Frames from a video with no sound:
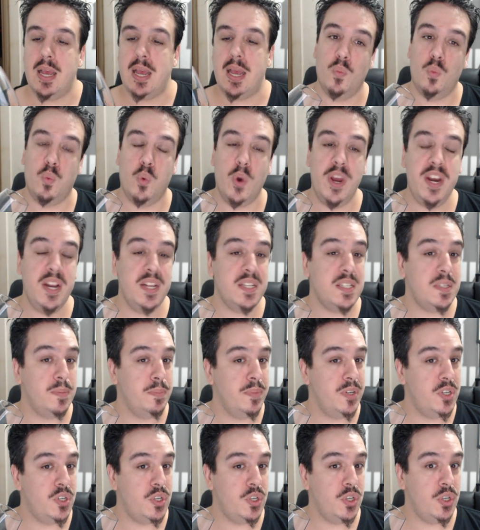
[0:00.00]
When it's
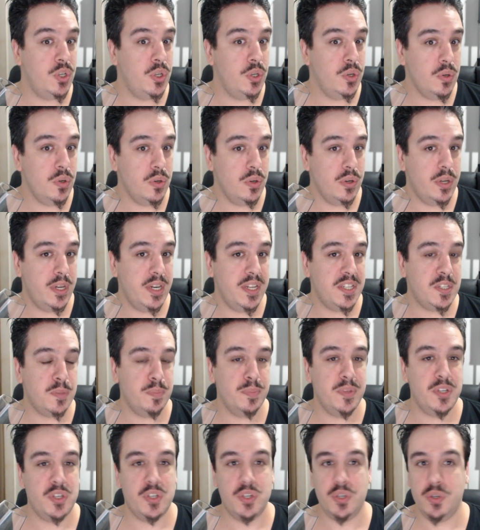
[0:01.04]
matured
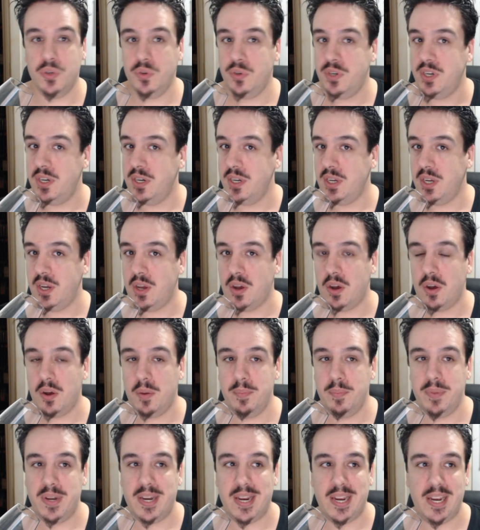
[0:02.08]
in a
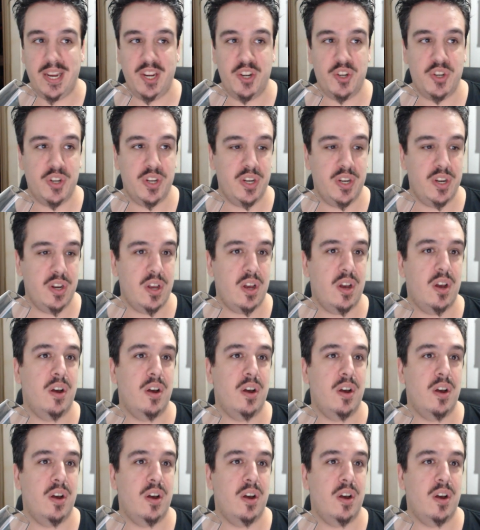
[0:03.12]
combination